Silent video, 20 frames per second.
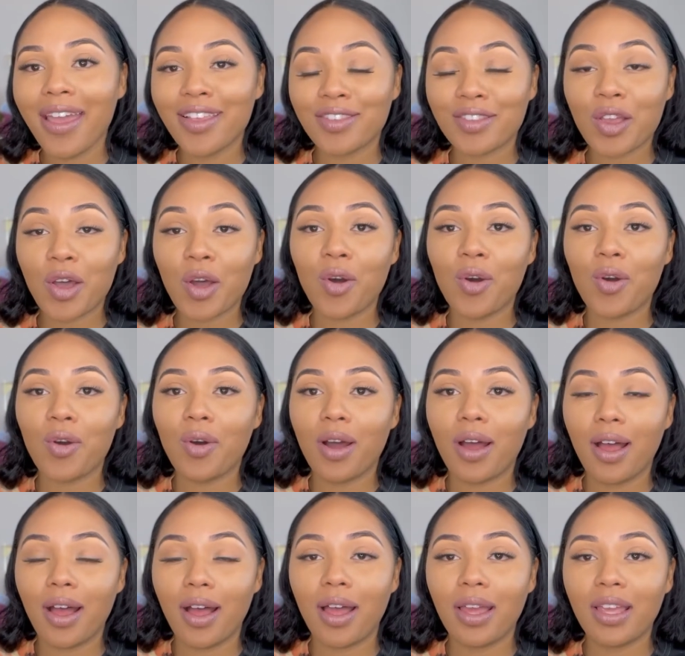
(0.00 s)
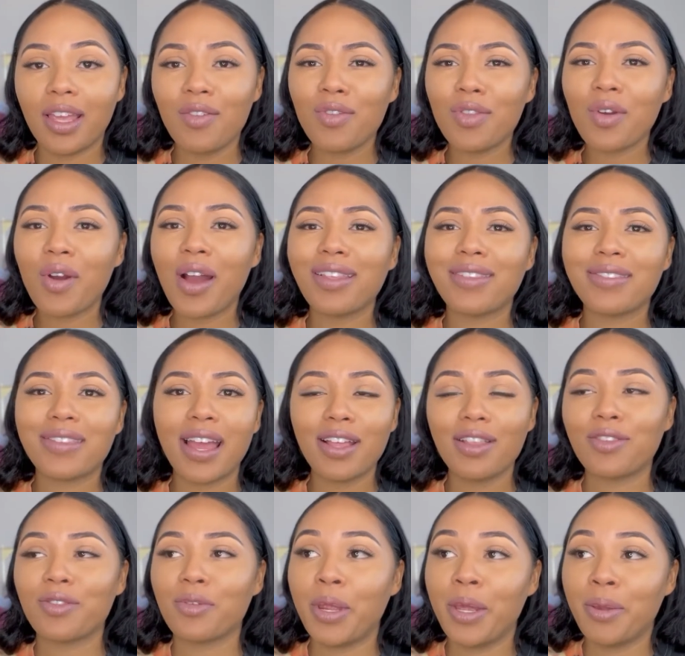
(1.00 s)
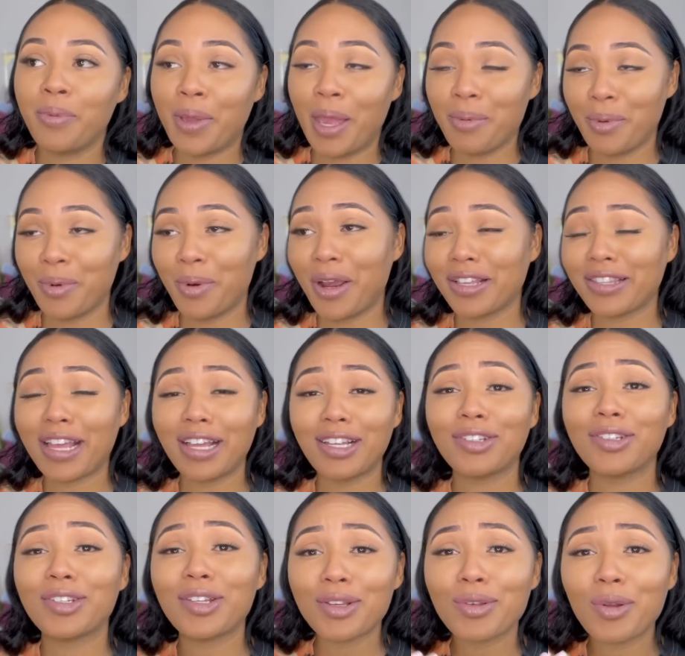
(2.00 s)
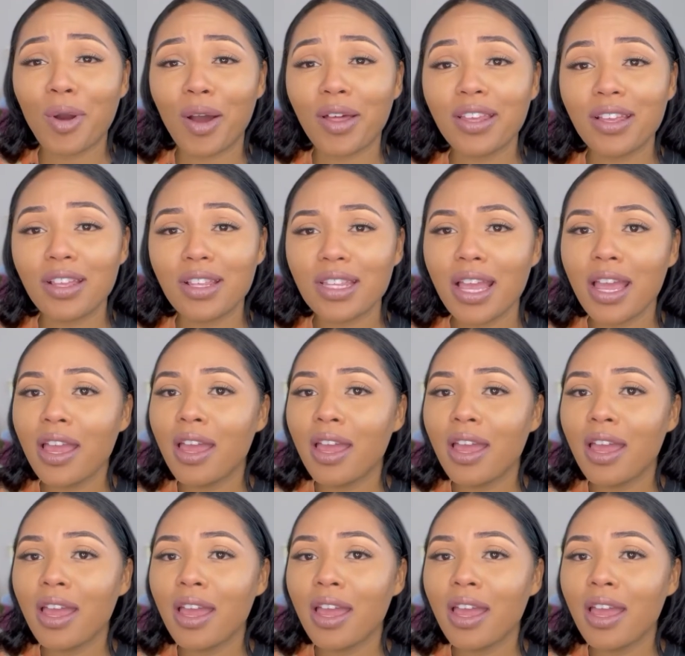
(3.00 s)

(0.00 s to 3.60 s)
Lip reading: So even though I signed so many paperwork, I should know all this.